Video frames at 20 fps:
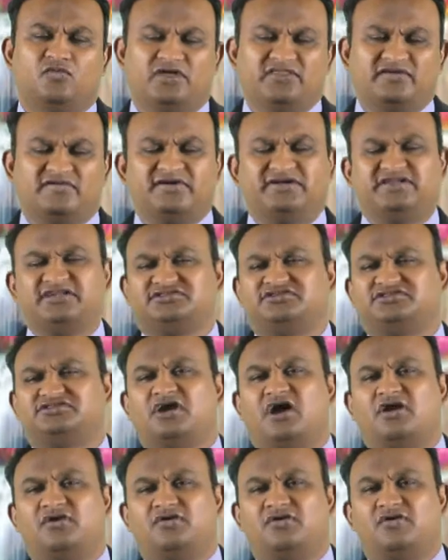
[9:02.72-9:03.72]
whether it is
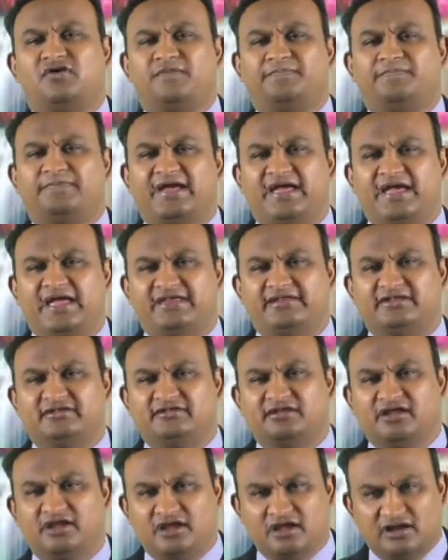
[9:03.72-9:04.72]
sorrow or
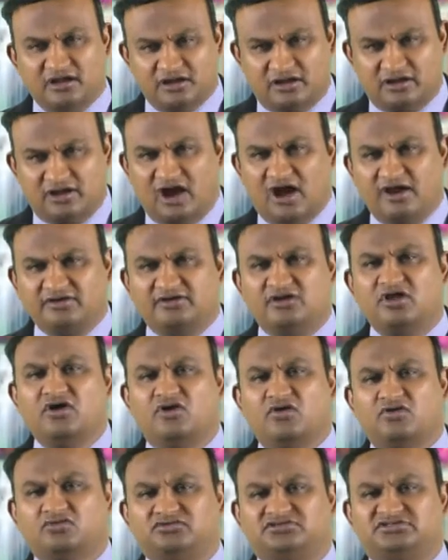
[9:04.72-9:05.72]
pain, God
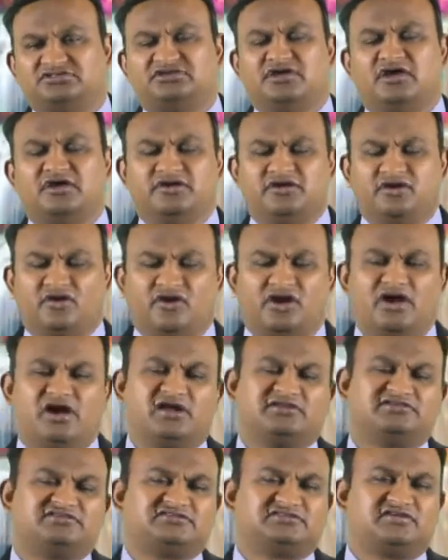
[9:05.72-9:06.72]
knows your
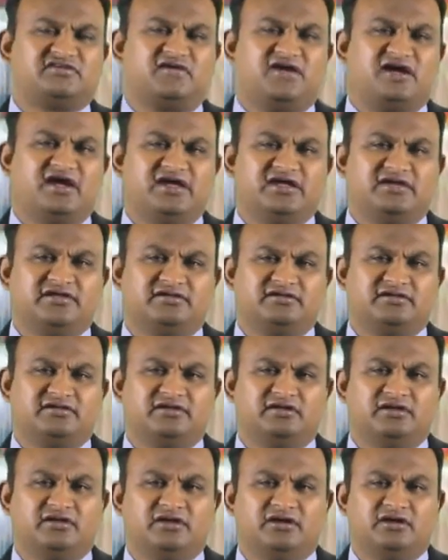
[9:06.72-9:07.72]
heart's cry.
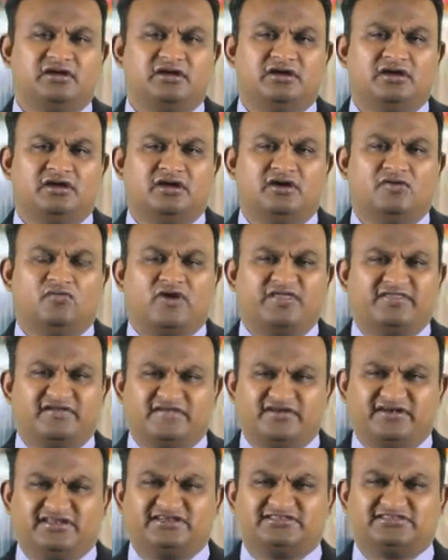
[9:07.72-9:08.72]

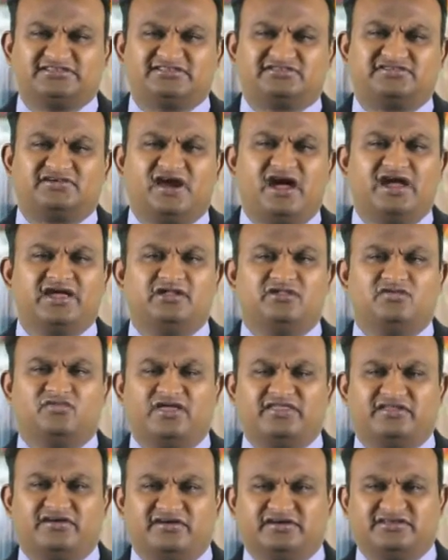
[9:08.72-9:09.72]
Whether it is trial,
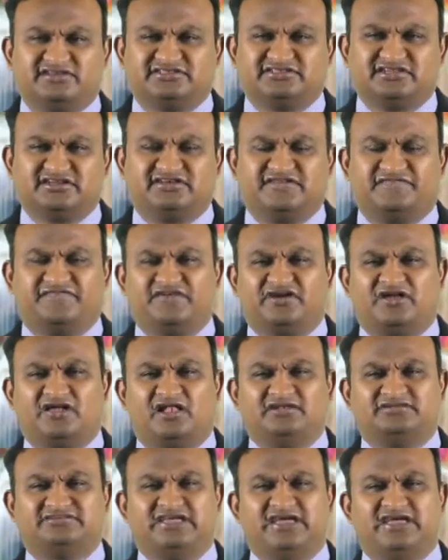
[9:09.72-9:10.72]
whether it is a
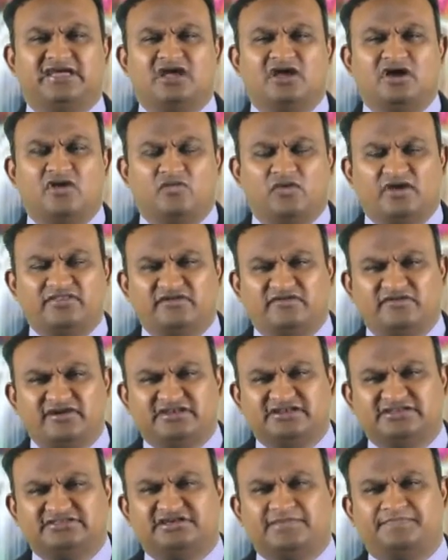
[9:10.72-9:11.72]
difficulty, whether
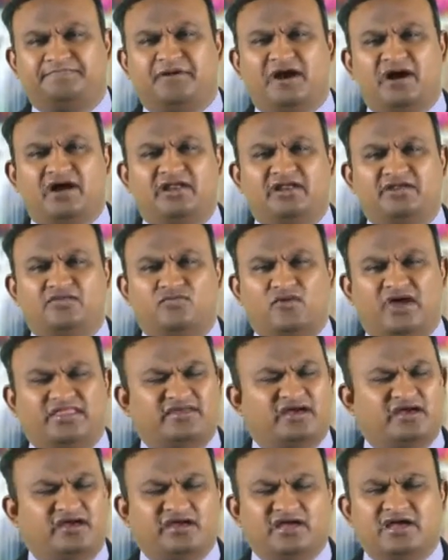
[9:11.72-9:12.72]
it is a burden,
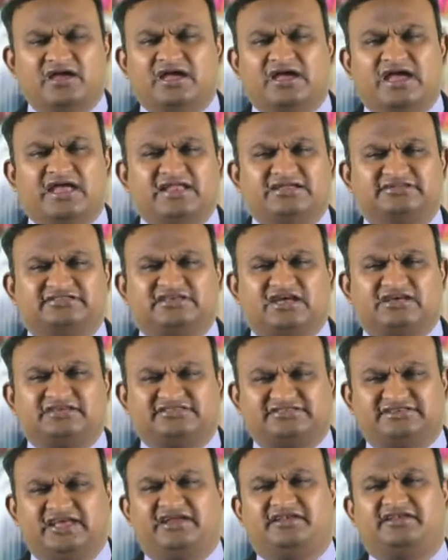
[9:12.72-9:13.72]
whether it is a
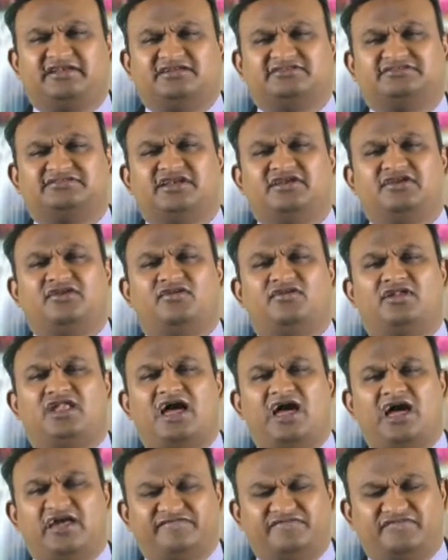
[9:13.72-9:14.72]
sickness in your
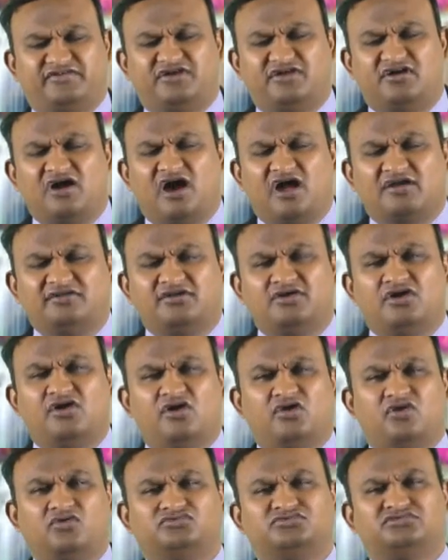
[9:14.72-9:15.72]
life, God
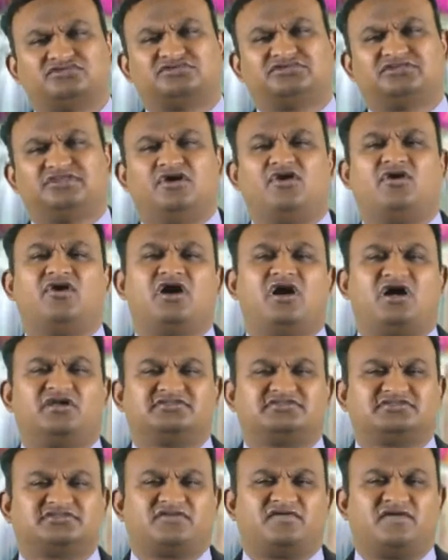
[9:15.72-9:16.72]
knows your
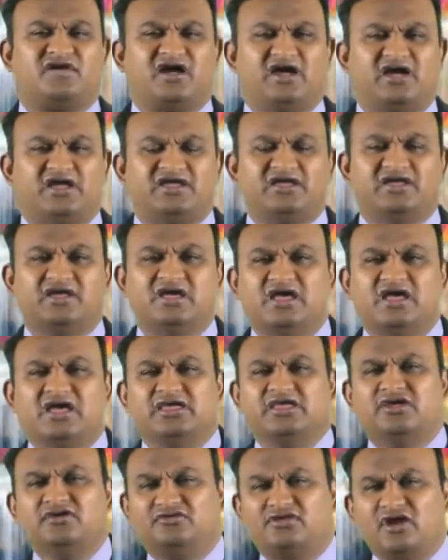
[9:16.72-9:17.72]
heart's cry.
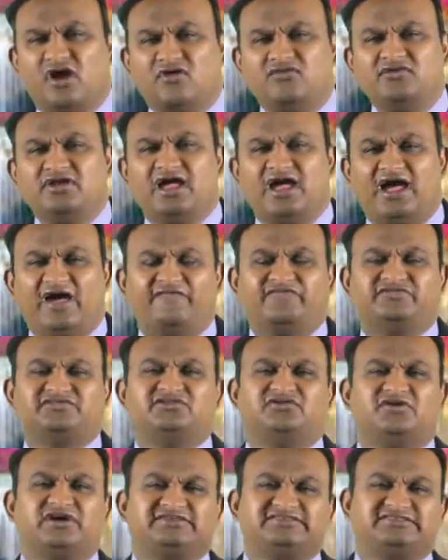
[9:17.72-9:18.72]
You don't have
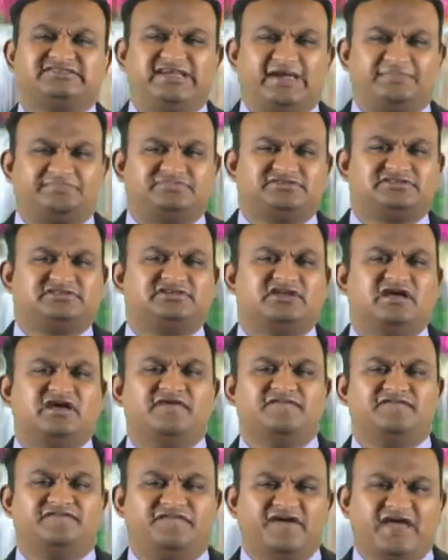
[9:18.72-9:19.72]
to accept
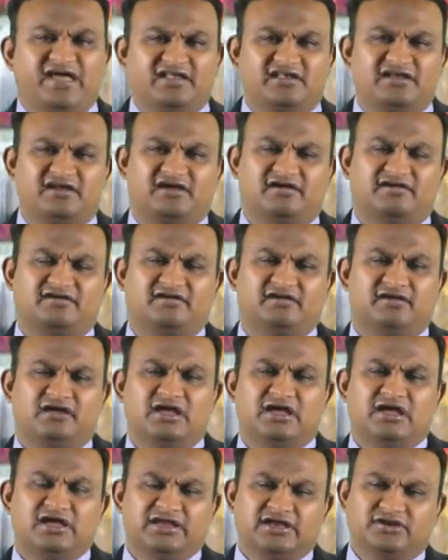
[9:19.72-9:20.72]
failure.
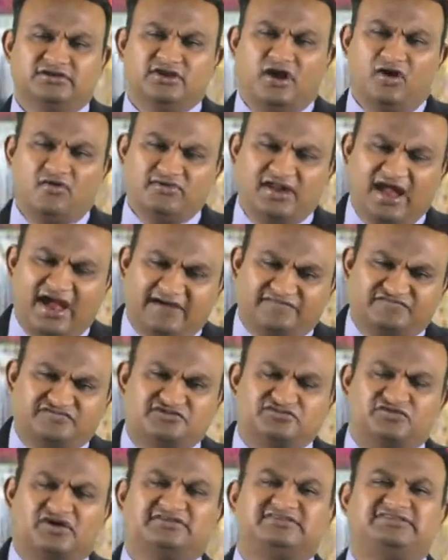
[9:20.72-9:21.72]
You don't have
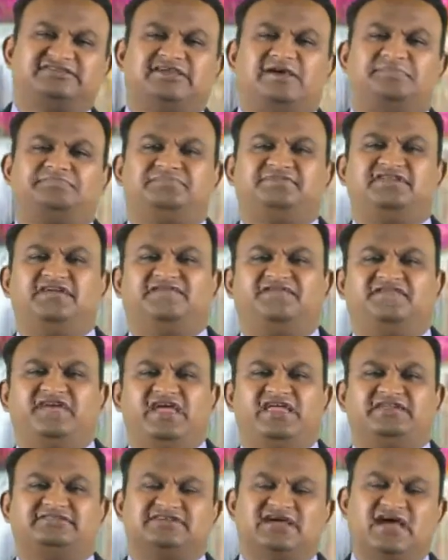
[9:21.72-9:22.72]
to accept
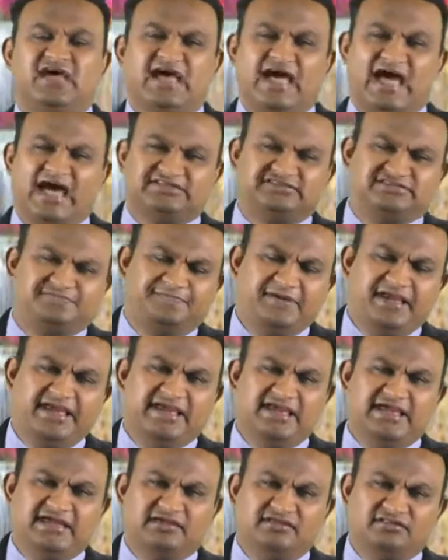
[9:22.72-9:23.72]
defeat as
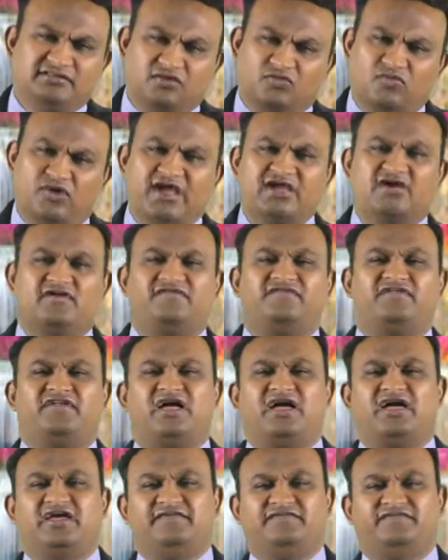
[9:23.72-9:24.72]
being the way of
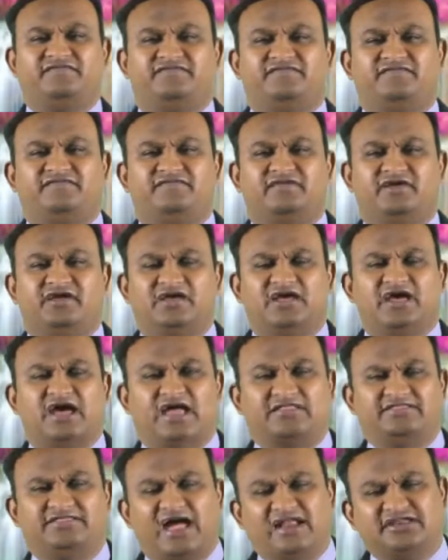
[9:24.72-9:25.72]
life.
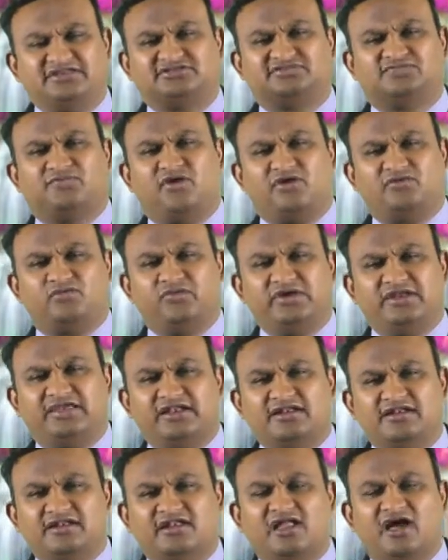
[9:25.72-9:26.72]
And that is what we
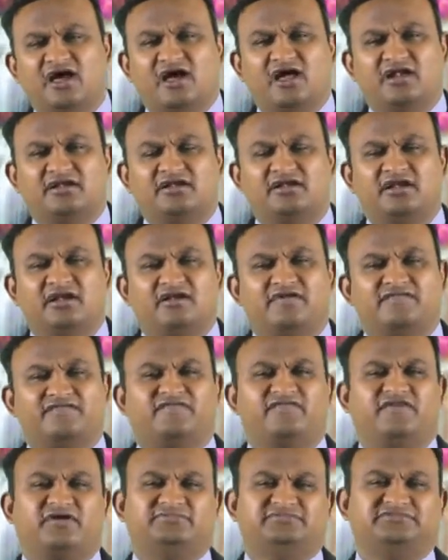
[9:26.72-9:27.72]
can learn
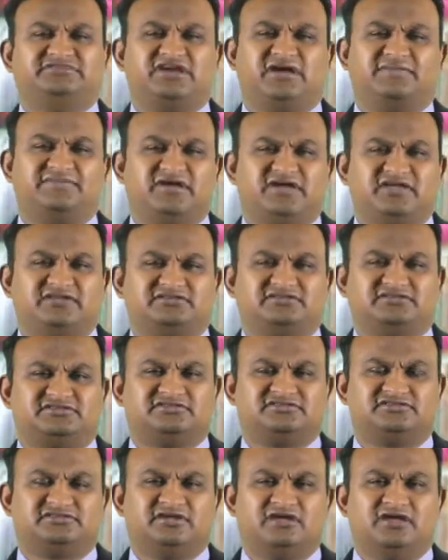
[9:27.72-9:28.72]
from
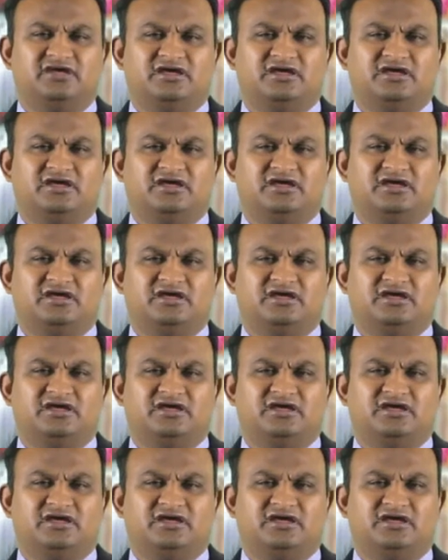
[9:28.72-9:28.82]
Jabez.